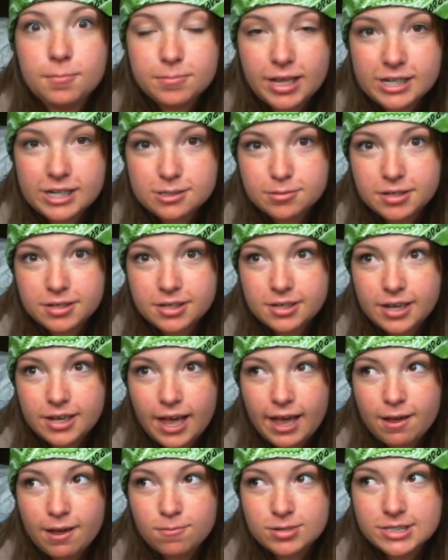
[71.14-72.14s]
Last week
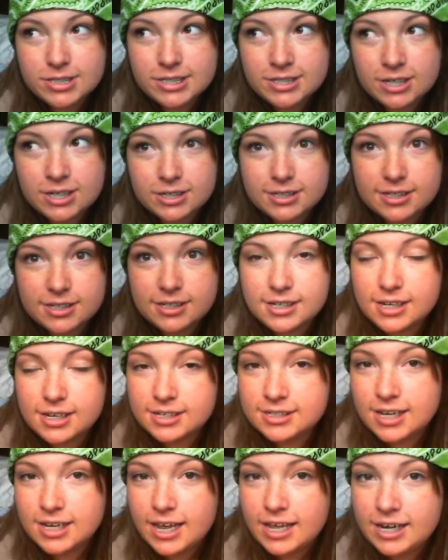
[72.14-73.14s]
I was inducted
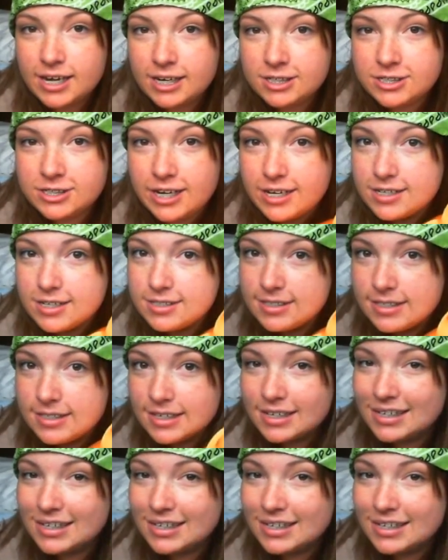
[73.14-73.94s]
into NHS.